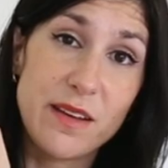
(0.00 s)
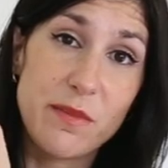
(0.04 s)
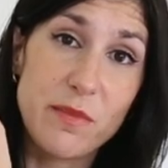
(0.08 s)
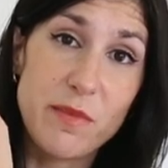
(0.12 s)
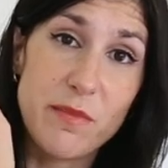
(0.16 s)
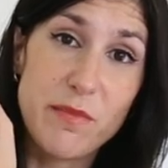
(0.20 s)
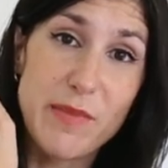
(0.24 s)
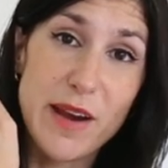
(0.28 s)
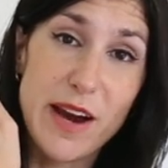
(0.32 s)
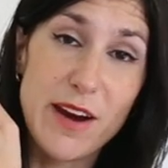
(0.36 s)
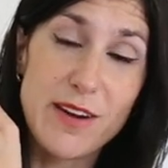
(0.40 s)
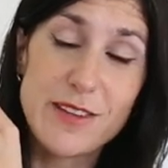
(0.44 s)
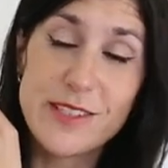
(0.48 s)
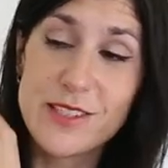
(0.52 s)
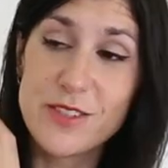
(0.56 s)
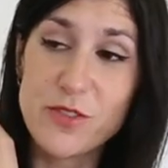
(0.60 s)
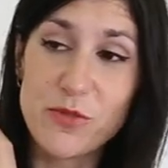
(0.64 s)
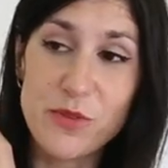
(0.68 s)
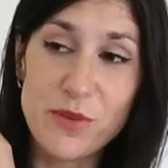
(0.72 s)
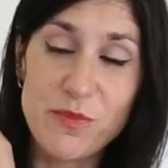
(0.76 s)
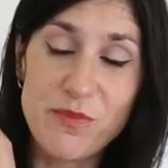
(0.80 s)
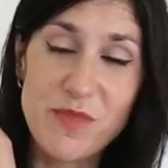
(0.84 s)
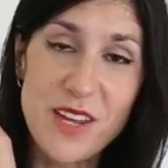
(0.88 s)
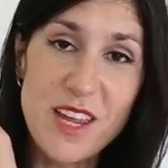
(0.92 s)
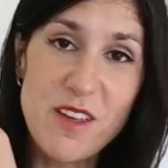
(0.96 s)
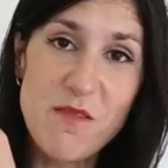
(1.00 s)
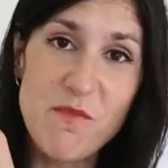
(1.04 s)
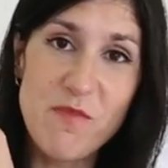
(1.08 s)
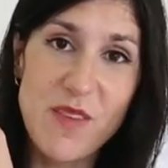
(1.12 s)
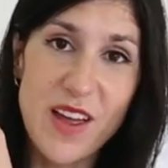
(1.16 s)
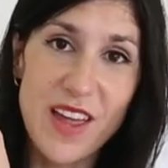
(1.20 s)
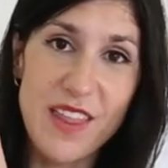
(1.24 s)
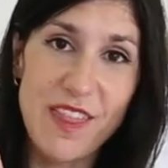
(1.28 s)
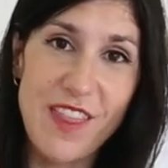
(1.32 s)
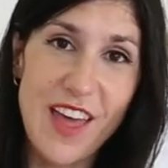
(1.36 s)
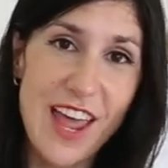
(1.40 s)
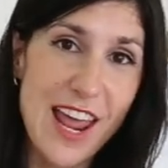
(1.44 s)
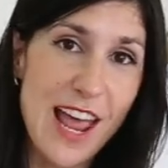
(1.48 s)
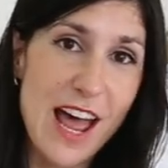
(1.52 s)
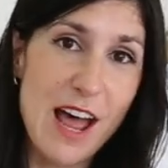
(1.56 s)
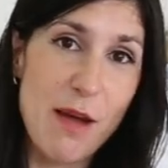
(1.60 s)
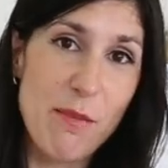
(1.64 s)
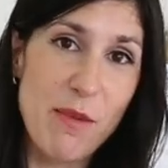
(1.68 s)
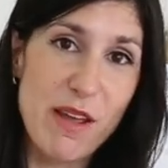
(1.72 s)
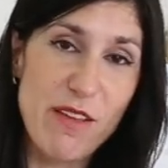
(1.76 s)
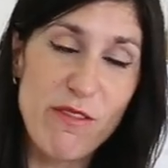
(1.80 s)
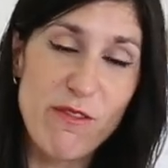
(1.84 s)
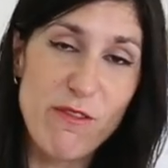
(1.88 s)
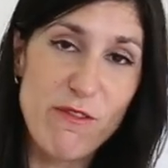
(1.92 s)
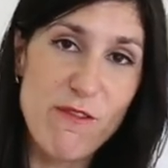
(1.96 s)
I'm embarrassed to admit, but they are
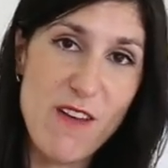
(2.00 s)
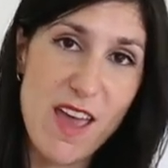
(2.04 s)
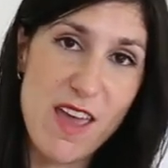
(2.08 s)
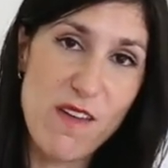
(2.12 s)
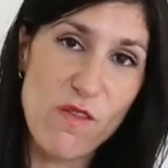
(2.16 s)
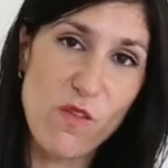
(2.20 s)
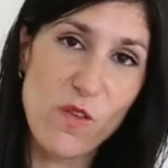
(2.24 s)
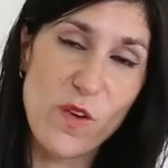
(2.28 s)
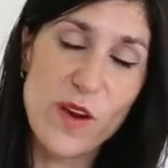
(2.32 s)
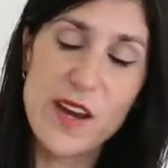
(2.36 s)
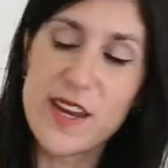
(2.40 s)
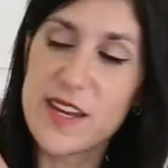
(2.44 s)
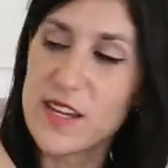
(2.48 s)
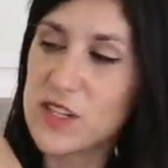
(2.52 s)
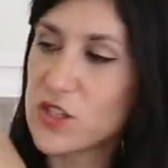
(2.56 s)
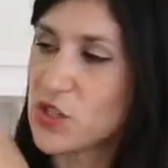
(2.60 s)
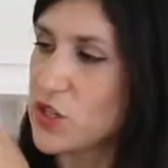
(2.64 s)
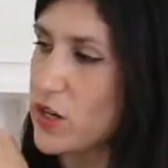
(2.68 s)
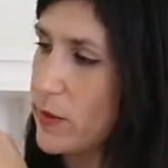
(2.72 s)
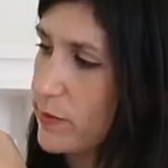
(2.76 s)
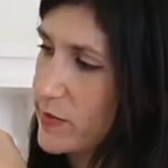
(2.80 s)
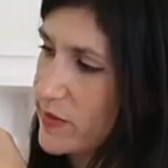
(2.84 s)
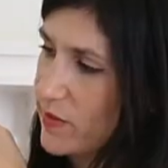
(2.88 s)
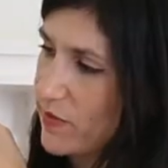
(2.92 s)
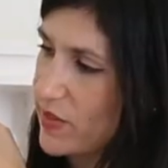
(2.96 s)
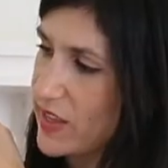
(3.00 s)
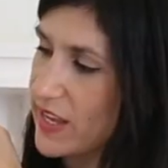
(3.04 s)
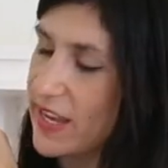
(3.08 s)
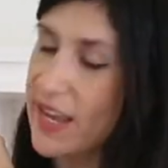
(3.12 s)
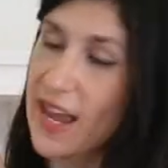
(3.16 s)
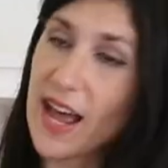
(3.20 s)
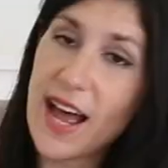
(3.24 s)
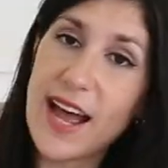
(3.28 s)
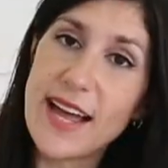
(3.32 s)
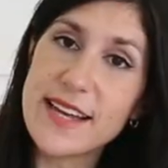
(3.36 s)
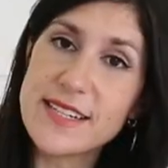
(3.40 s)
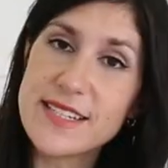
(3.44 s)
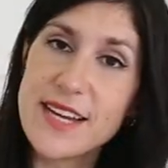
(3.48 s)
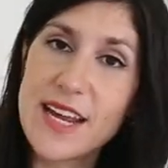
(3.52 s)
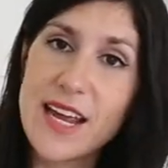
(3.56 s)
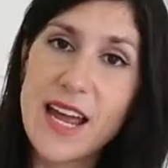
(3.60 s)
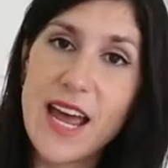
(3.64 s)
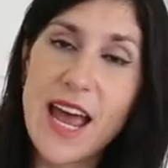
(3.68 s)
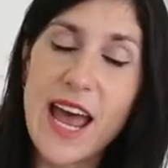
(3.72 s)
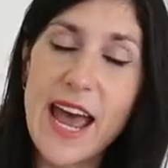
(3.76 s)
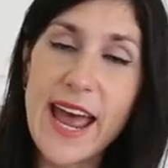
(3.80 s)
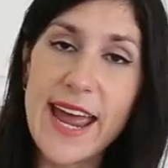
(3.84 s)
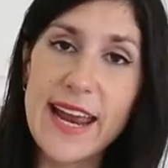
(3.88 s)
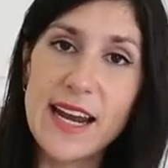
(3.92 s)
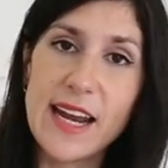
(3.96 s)
my favorite in terms of the cut.
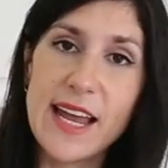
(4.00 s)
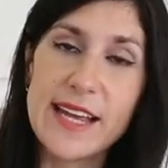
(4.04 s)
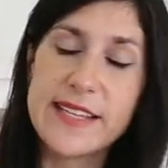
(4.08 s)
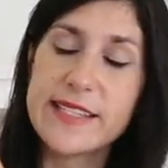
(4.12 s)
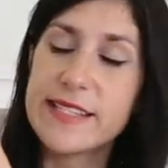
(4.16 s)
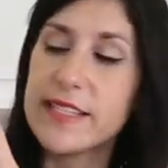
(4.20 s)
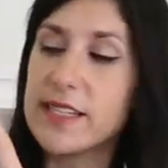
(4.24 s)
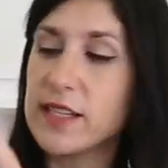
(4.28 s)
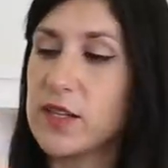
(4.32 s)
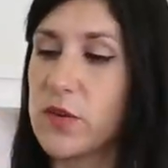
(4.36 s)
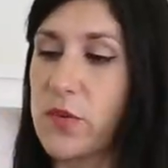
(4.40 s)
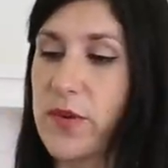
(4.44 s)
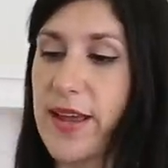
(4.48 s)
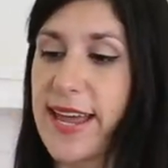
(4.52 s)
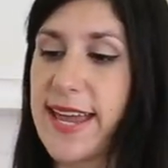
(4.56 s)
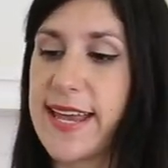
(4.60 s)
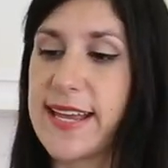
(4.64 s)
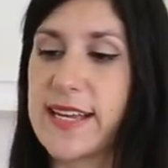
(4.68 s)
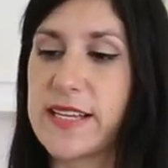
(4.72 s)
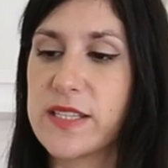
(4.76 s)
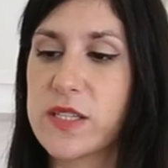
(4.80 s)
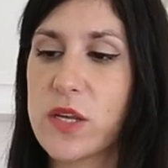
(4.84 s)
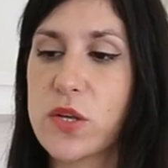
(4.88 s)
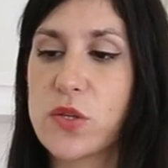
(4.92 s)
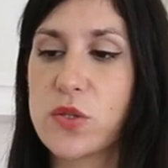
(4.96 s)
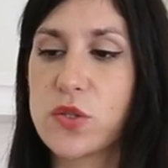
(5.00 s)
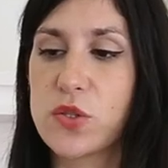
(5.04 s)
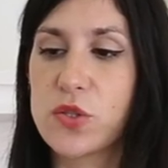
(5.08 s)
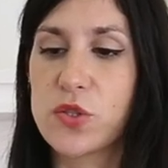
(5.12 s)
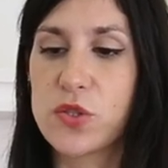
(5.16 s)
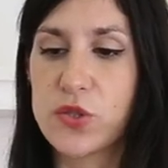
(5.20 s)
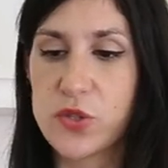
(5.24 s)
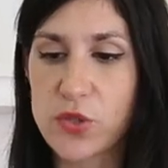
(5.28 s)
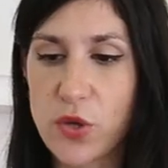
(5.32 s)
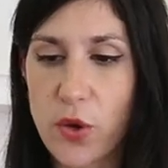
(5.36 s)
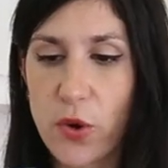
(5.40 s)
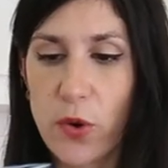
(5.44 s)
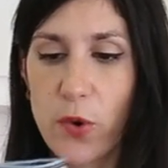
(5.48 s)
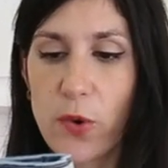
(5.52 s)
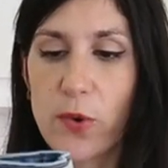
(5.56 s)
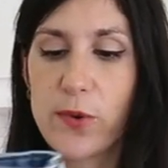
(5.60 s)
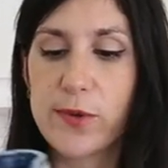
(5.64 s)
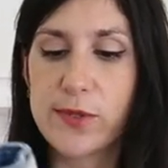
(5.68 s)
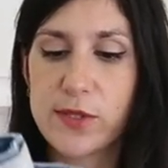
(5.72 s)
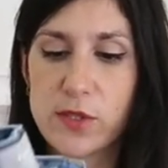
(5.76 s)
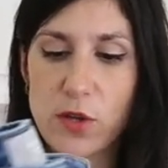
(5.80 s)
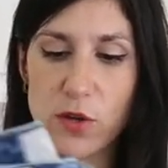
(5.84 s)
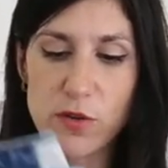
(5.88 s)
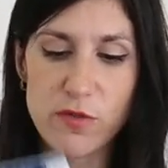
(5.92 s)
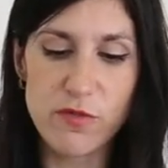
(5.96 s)
A-line silhouette is so,
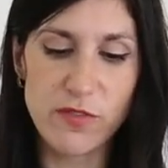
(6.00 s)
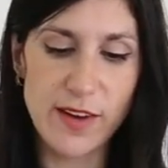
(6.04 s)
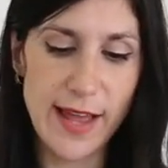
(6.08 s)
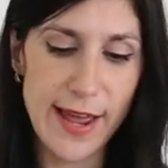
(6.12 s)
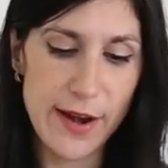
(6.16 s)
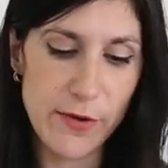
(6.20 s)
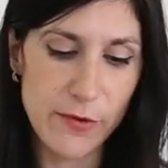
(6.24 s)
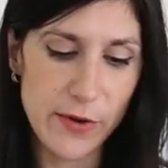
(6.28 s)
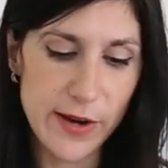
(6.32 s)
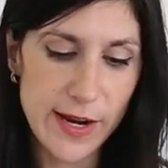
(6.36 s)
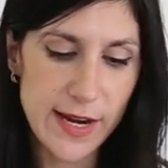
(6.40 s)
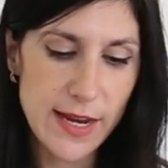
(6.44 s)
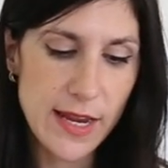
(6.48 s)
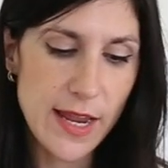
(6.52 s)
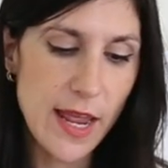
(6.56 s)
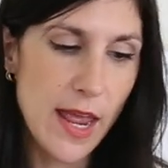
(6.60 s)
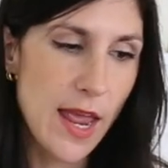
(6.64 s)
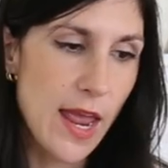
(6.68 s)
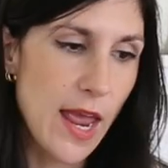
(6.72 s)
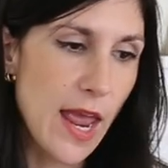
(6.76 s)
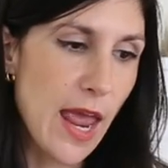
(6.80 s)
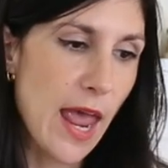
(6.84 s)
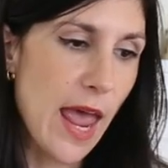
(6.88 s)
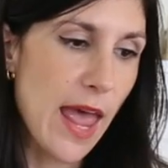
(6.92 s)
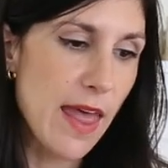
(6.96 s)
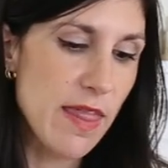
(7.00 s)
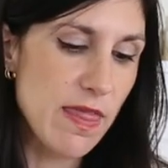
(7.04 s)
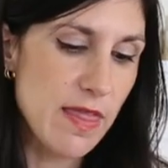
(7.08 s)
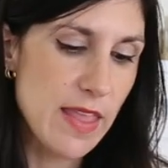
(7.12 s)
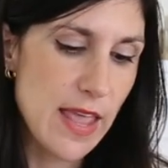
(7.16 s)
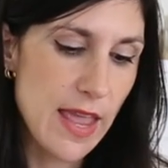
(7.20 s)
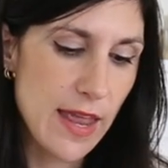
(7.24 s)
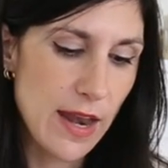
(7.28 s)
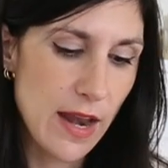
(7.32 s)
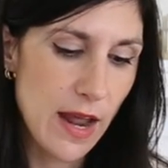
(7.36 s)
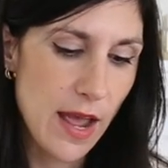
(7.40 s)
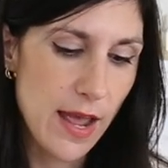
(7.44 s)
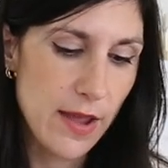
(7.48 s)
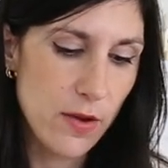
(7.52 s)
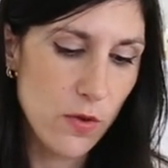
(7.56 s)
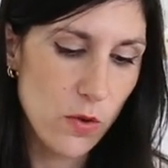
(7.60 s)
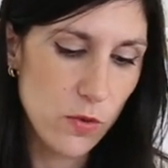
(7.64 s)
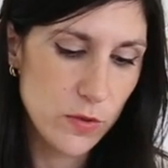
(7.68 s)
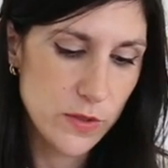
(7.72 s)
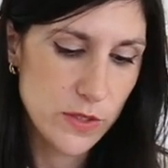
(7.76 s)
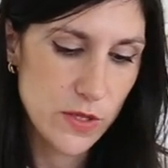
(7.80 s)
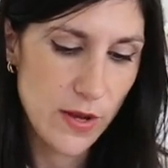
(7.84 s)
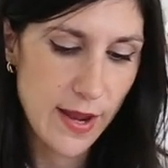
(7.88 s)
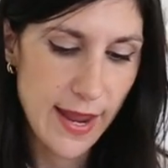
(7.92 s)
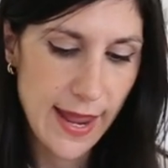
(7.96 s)
so flattering. And then I
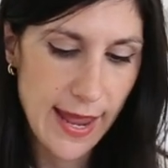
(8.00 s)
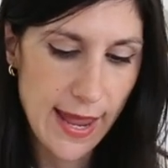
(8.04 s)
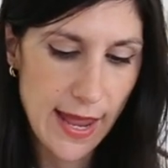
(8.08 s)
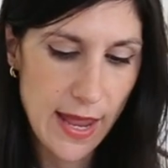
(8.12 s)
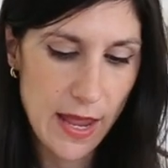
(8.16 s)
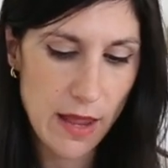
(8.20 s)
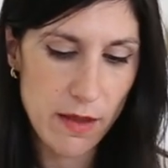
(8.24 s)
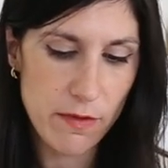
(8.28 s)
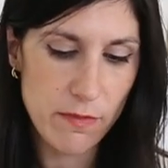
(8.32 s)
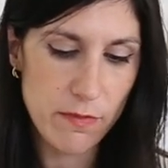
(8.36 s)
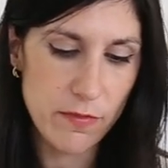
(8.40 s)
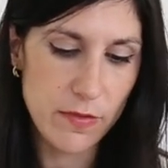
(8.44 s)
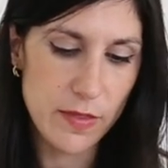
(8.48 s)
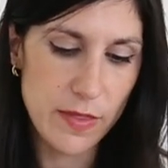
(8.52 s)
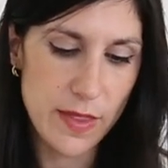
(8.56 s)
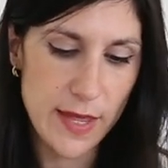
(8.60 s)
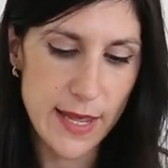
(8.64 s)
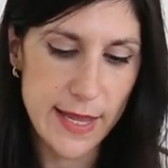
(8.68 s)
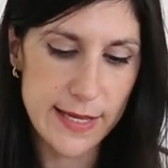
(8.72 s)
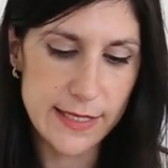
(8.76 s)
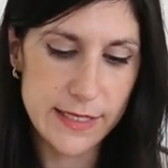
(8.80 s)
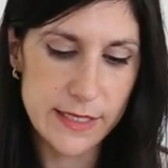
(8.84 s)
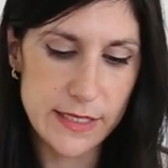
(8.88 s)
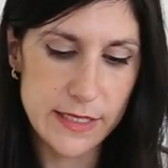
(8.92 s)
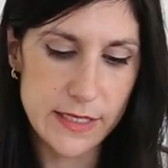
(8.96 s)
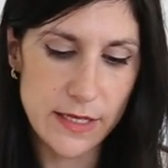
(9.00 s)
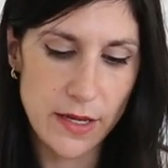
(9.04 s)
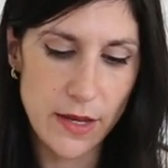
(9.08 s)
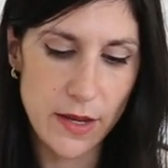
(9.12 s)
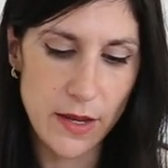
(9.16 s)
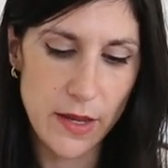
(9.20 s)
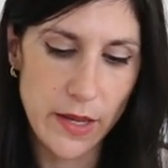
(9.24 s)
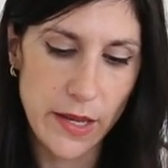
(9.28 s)
also have this